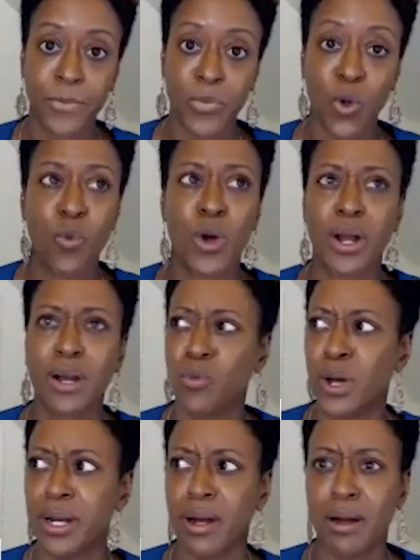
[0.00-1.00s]

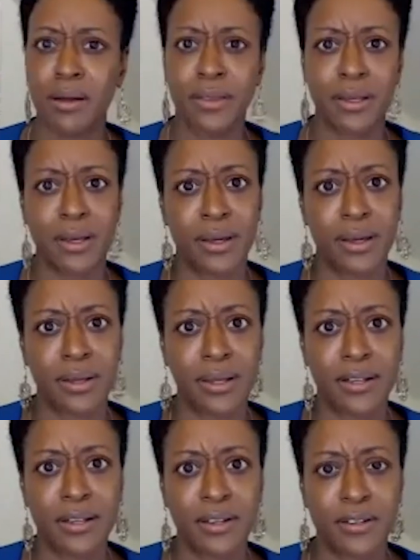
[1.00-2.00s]
What are the
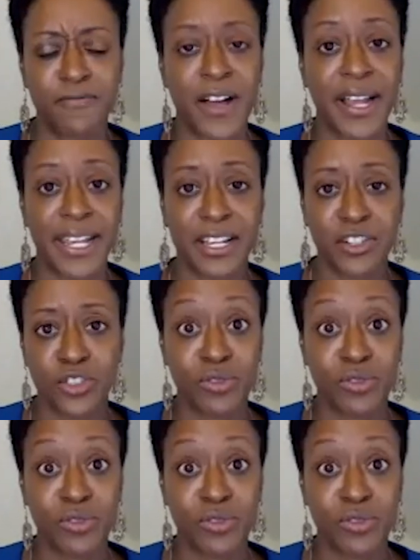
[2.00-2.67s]
financial